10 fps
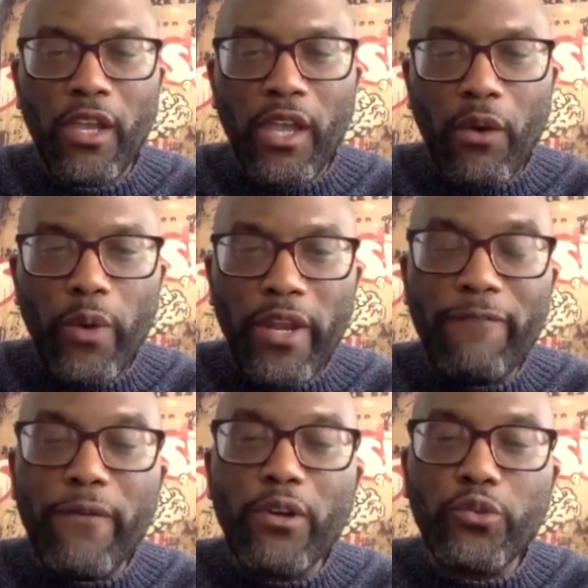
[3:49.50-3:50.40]
when
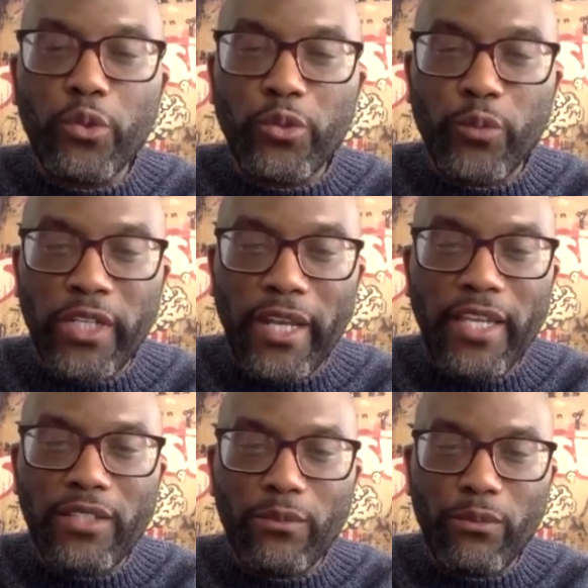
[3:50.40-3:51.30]
it first was
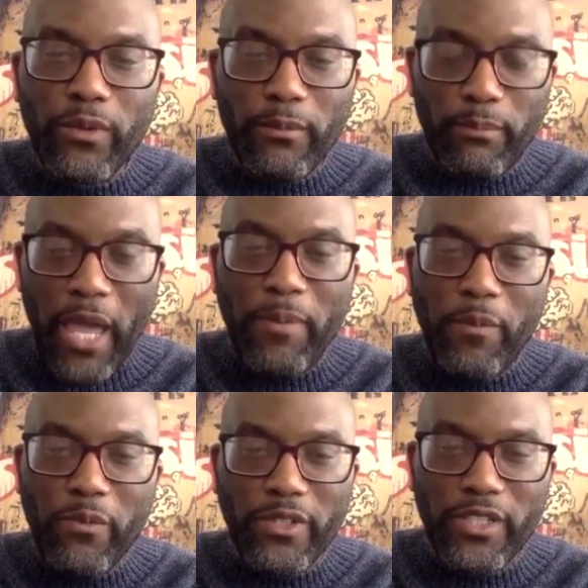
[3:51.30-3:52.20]
released, Black
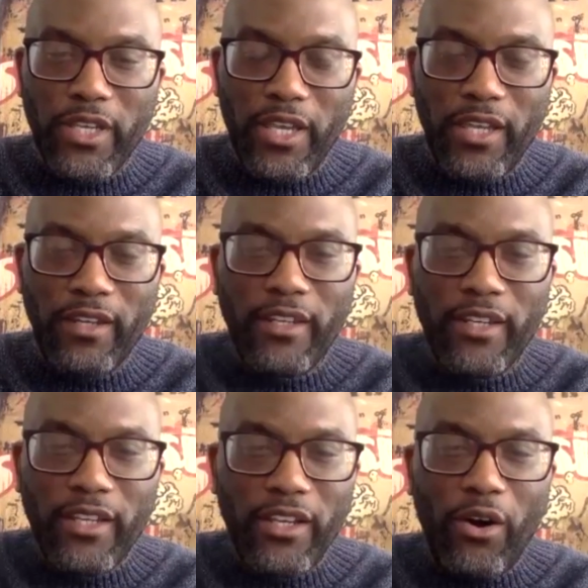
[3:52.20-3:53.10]
people were saying,
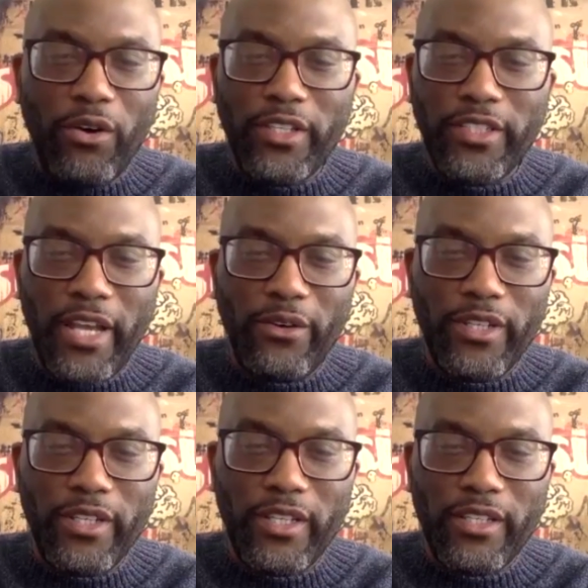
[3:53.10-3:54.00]
oh, it's not going.
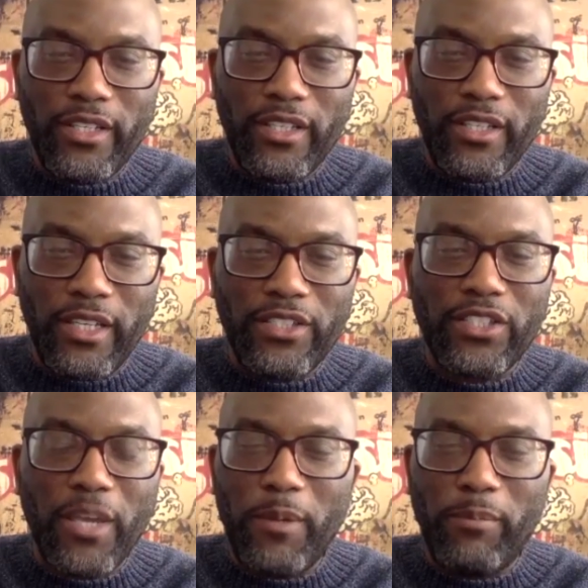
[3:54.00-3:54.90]
It's
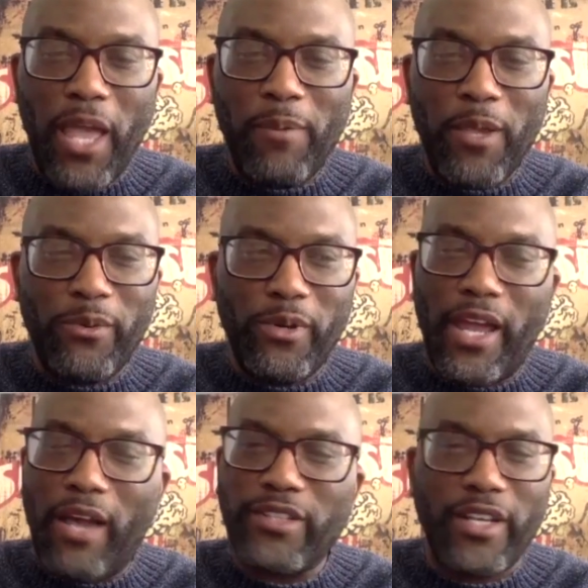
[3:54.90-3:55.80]
skipping Black people,
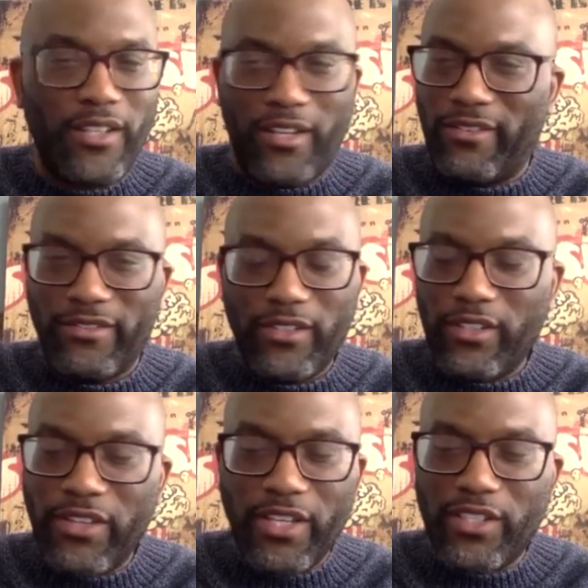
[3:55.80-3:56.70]
and I was like, no,
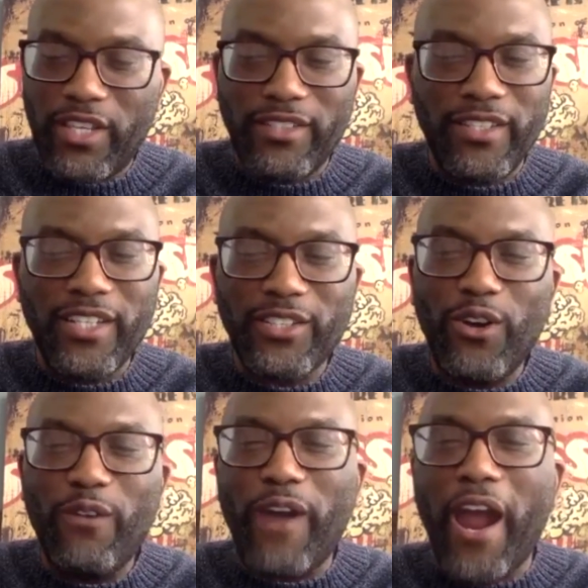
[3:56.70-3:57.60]
there's
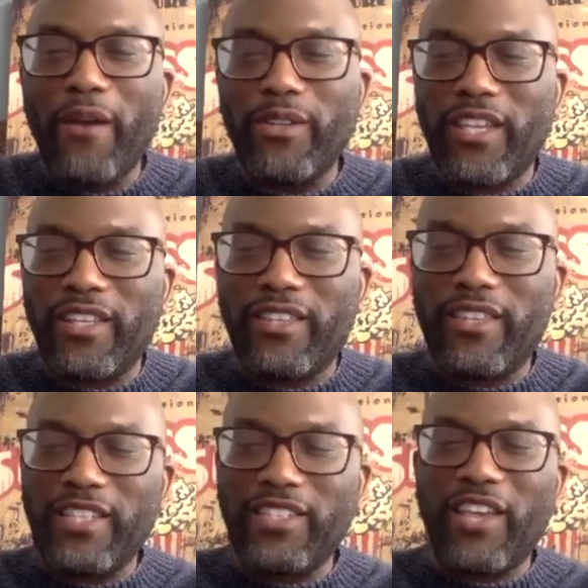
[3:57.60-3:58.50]
no virus
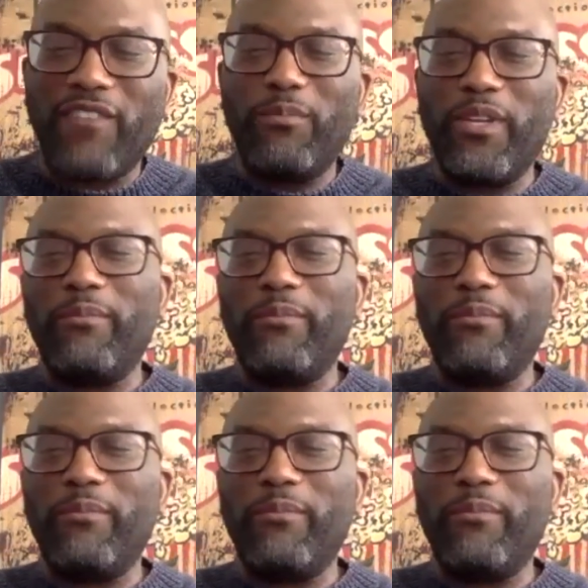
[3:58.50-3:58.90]
that's ever been made.